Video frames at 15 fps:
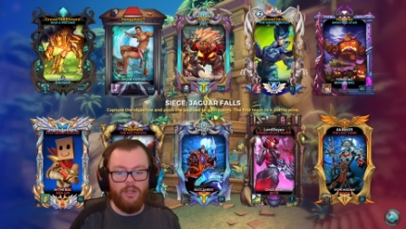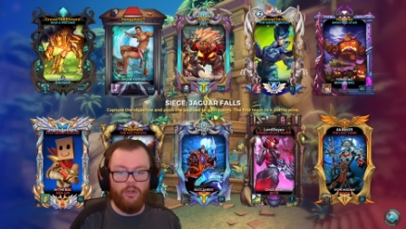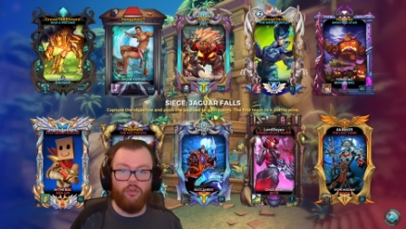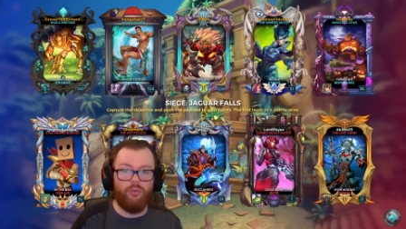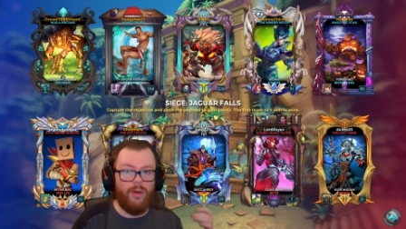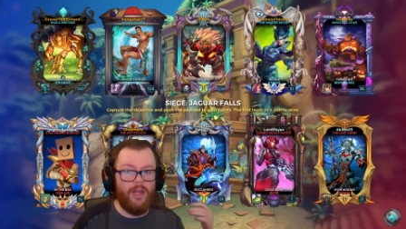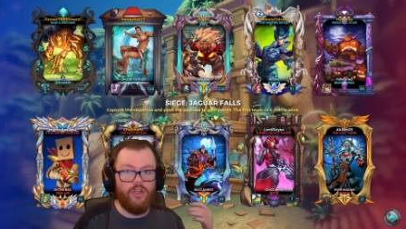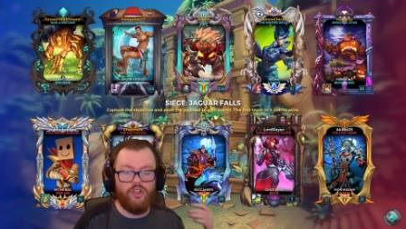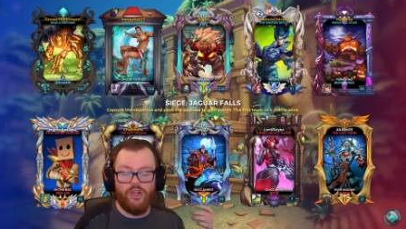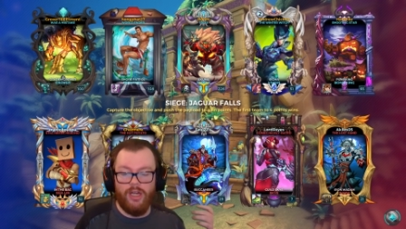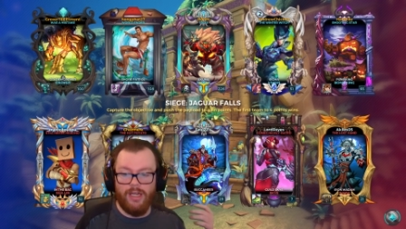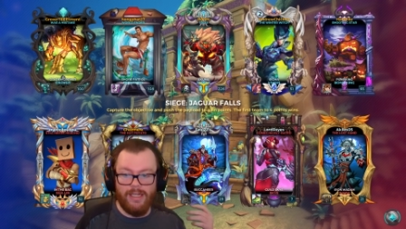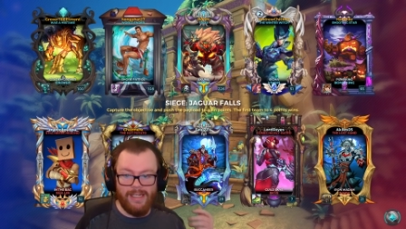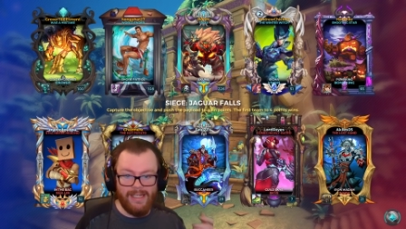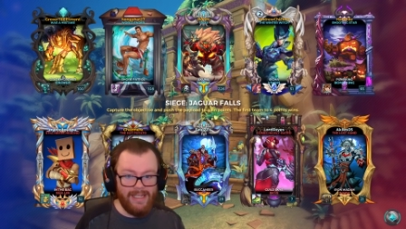Dredge
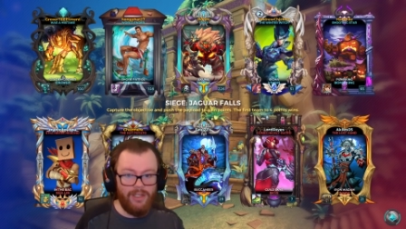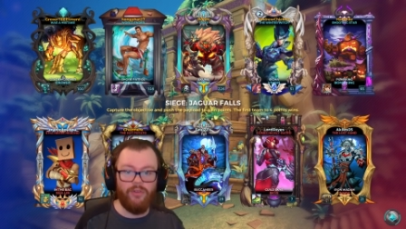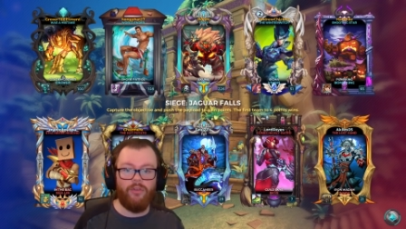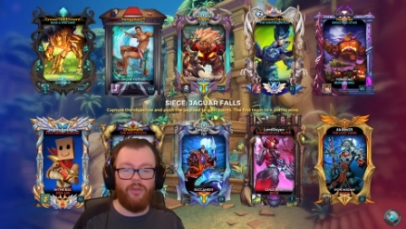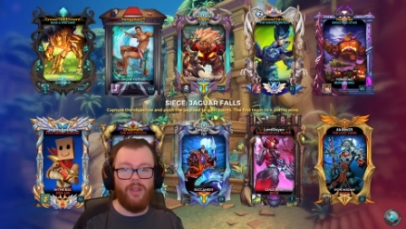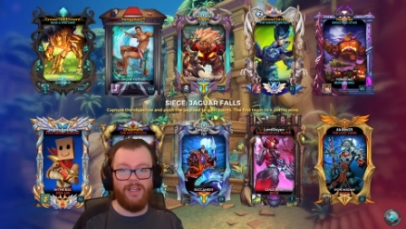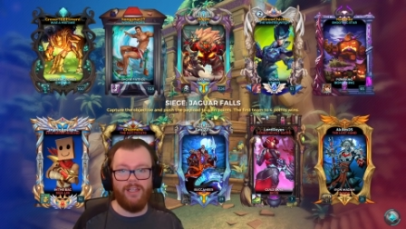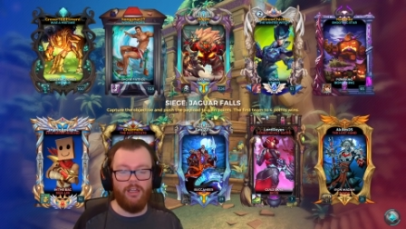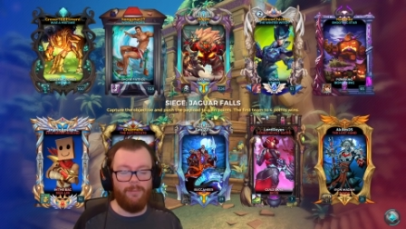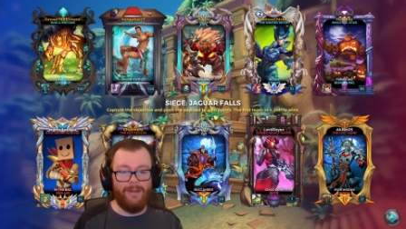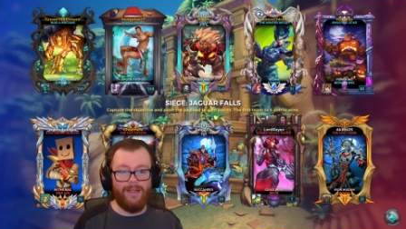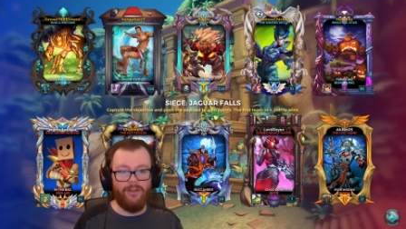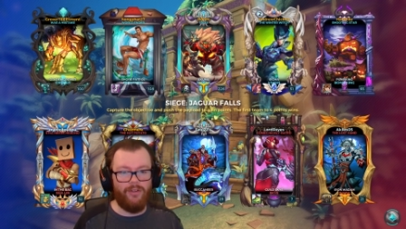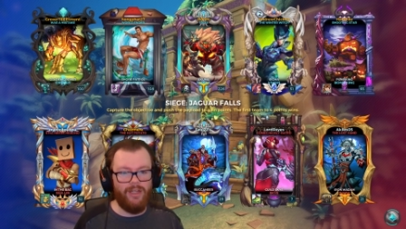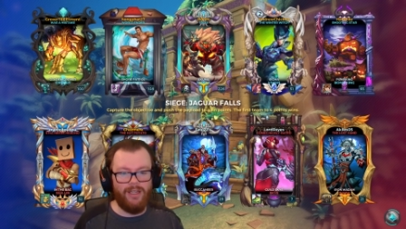can easily kill me
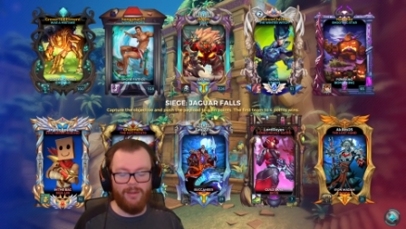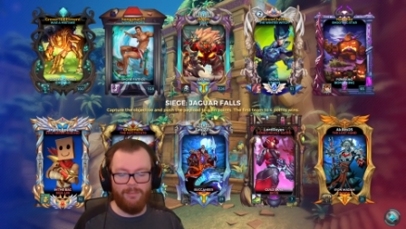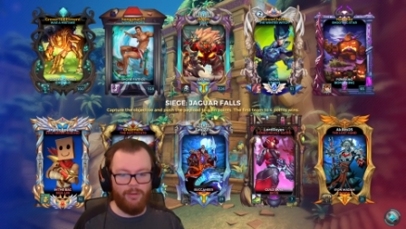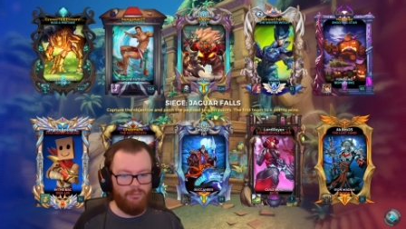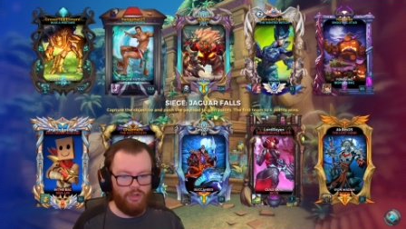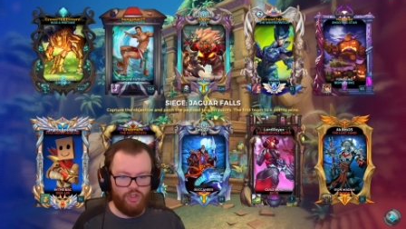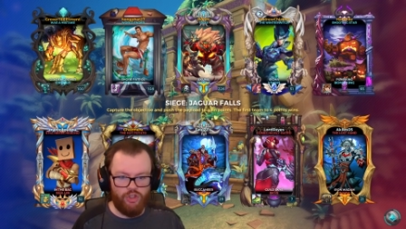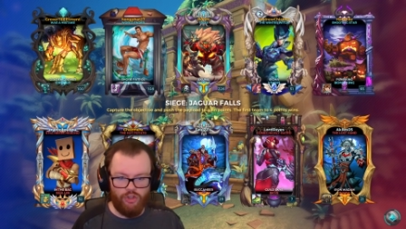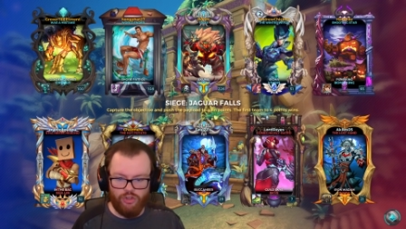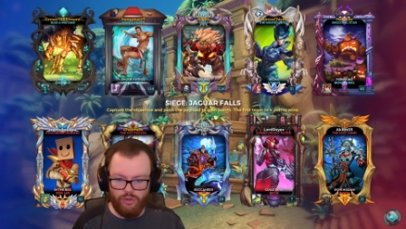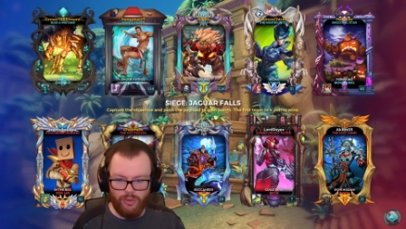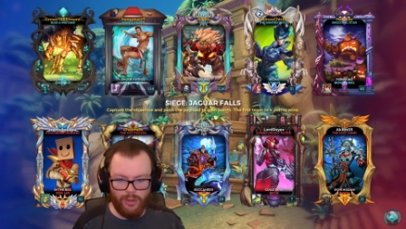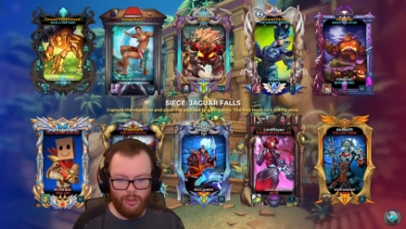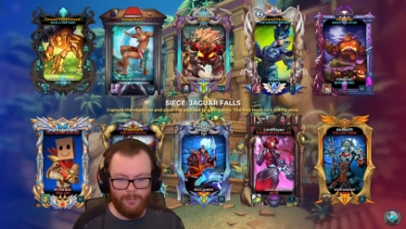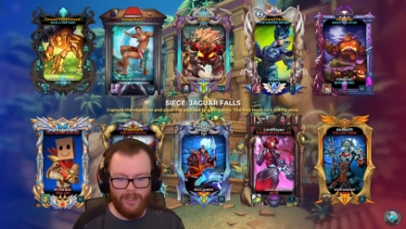because he can pretty much just
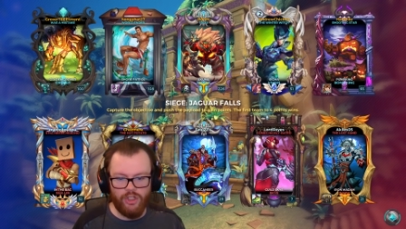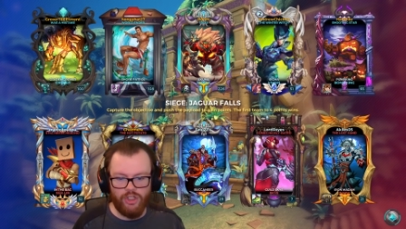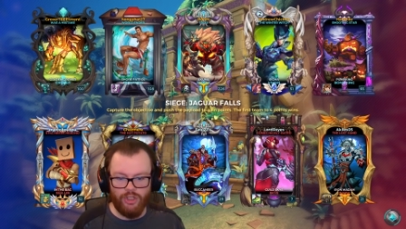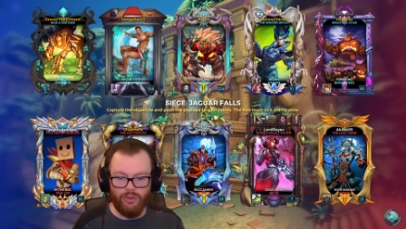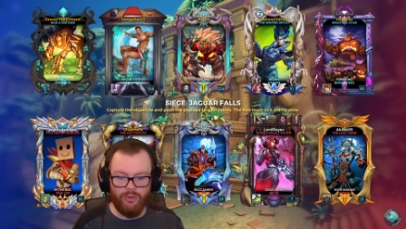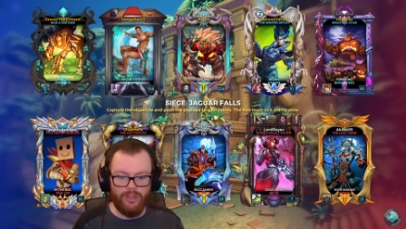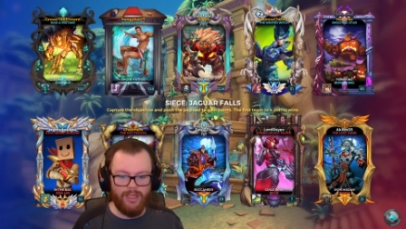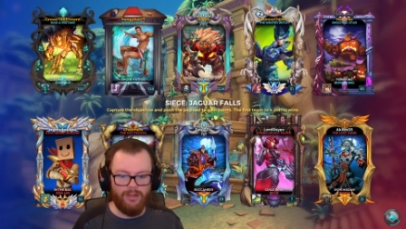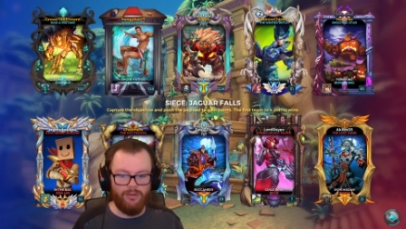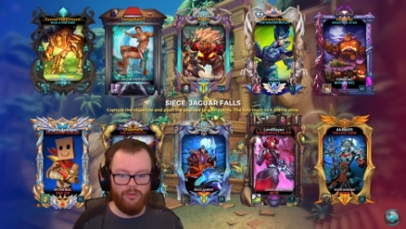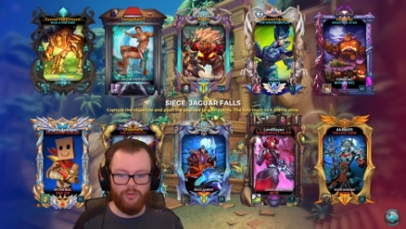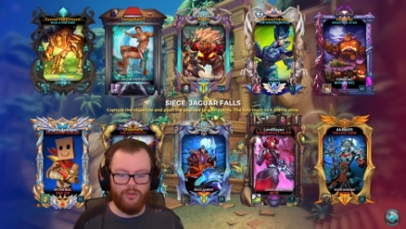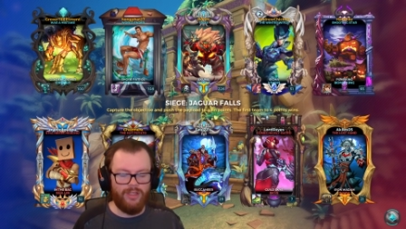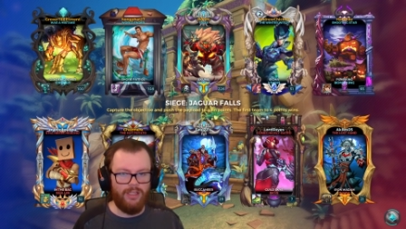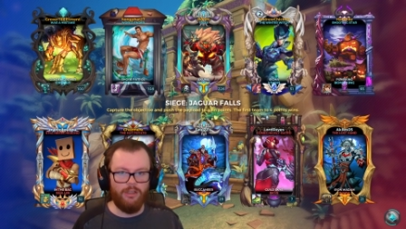shoot under my shield
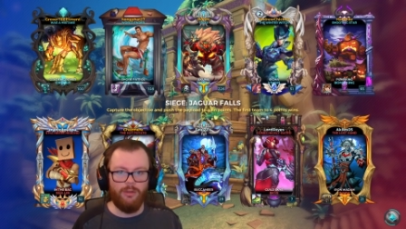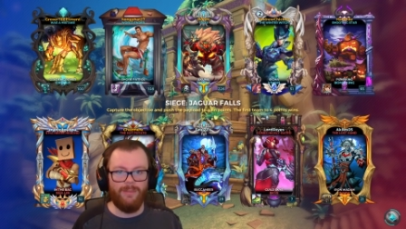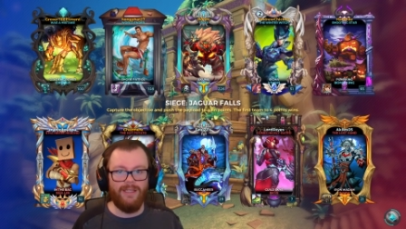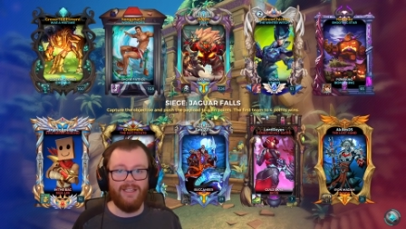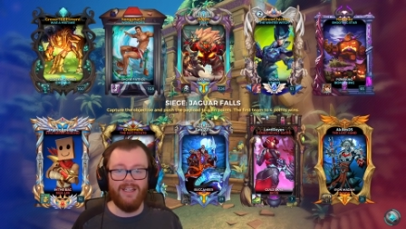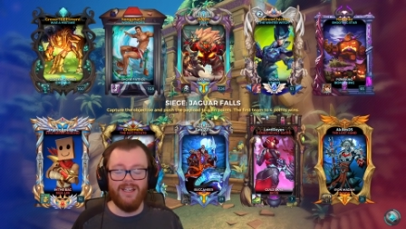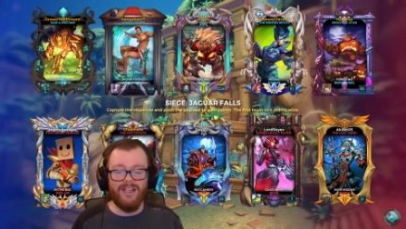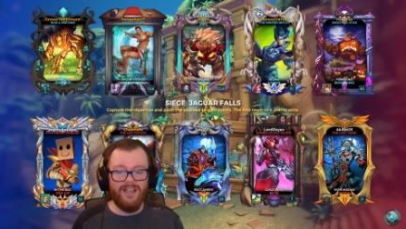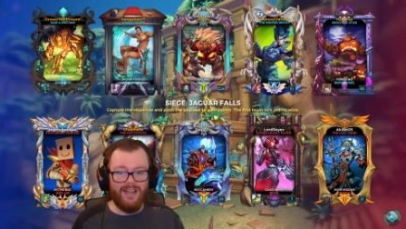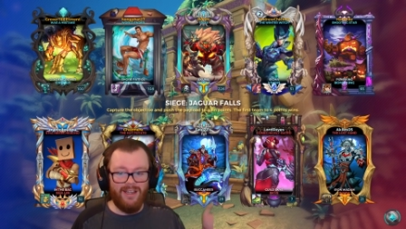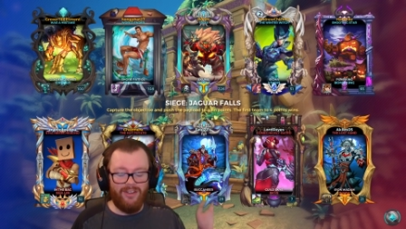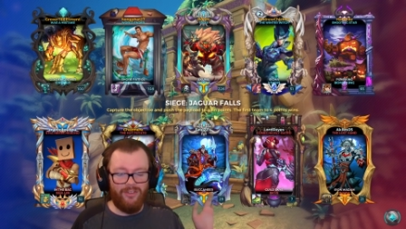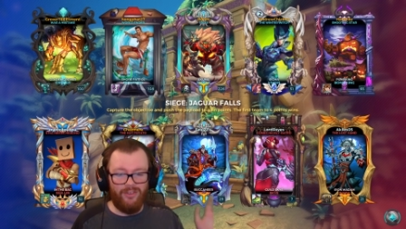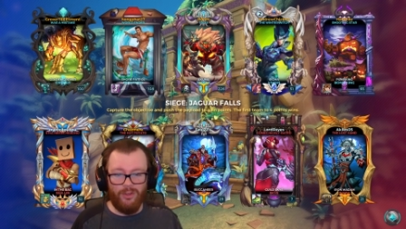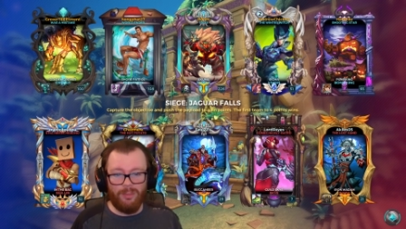and kill me
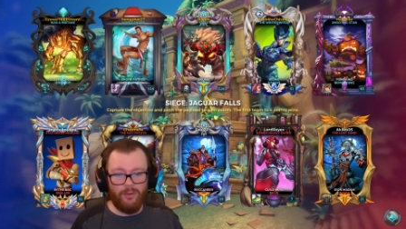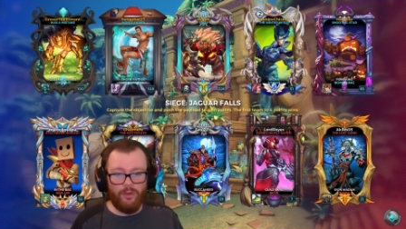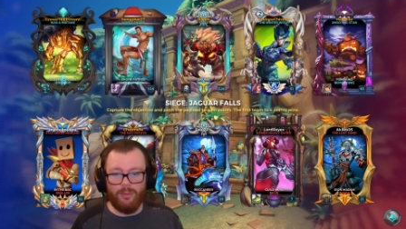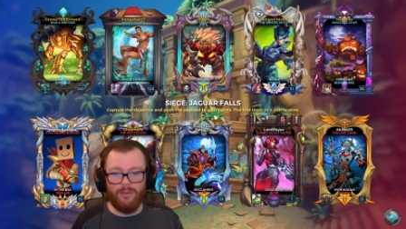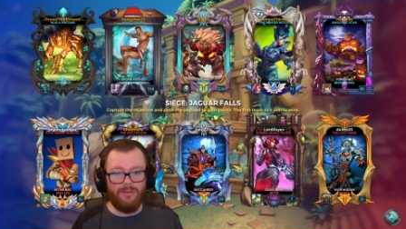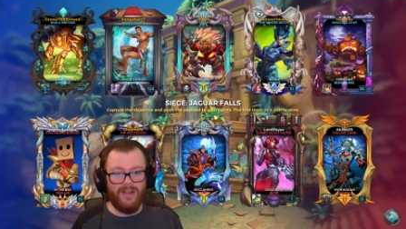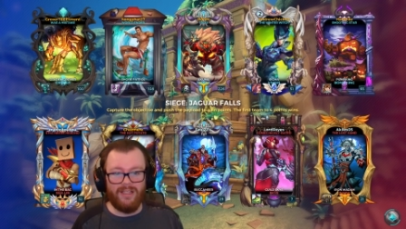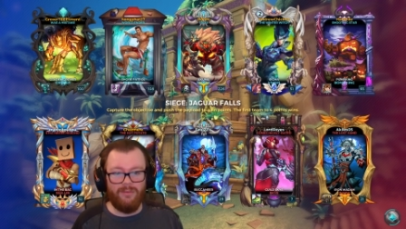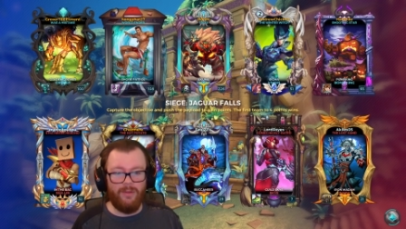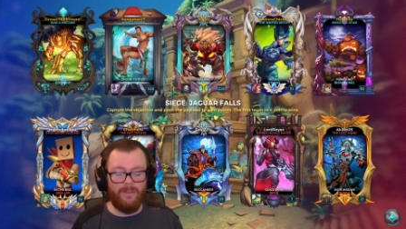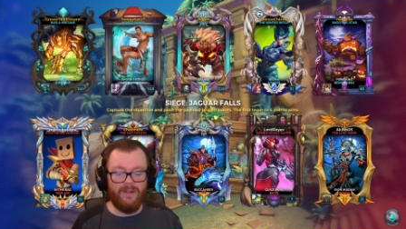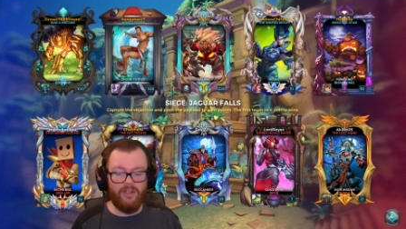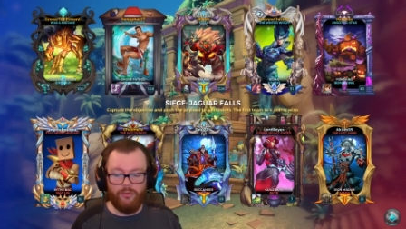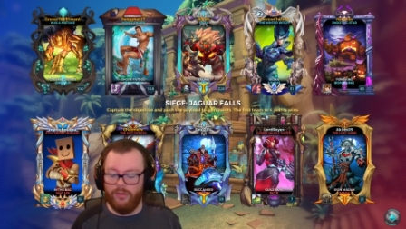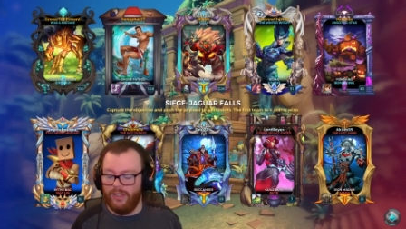super, super effectively
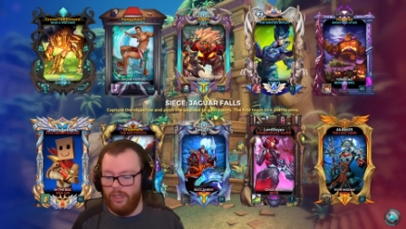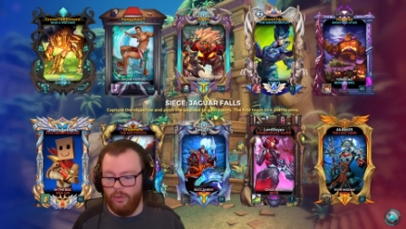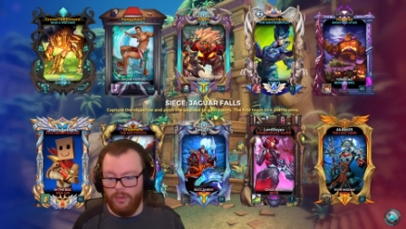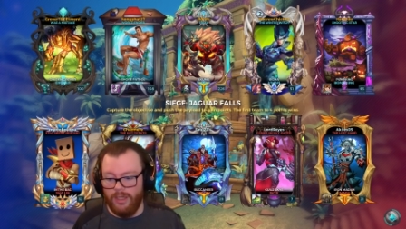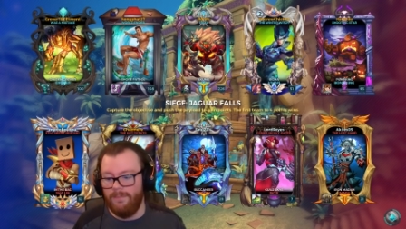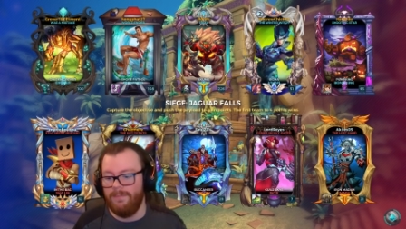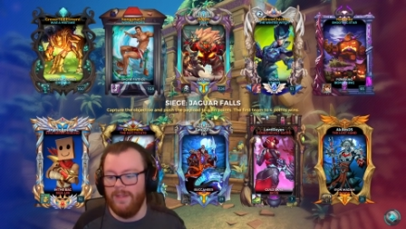because of his AoE.